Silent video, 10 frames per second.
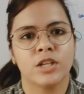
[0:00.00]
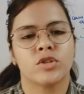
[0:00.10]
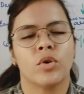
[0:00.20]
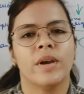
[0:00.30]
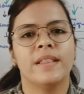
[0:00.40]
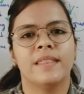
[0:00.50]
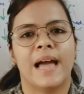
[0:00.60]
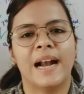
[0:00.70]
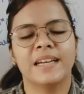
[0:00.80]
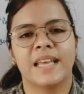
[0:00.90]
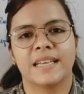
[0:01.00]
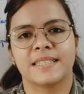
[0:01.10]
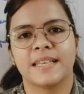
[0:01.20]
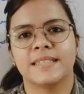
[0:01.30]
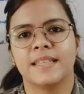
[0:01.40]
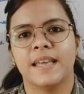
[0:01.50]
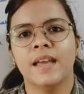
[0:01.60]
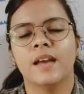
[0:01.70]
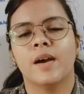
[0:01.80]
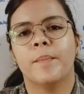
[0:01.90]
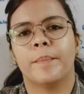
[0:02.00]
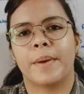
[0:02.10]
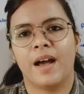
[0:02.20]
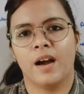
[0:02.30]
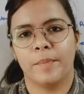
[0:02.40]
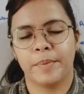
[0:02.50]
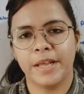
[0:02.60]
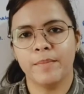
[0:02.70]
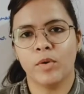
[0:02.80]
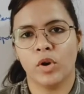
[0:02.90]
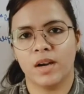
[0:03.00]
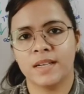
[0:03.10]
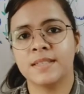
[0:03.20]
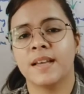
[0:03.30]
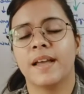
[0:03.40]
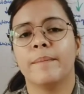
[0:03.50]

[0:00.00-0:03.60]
so in that cases the premolars,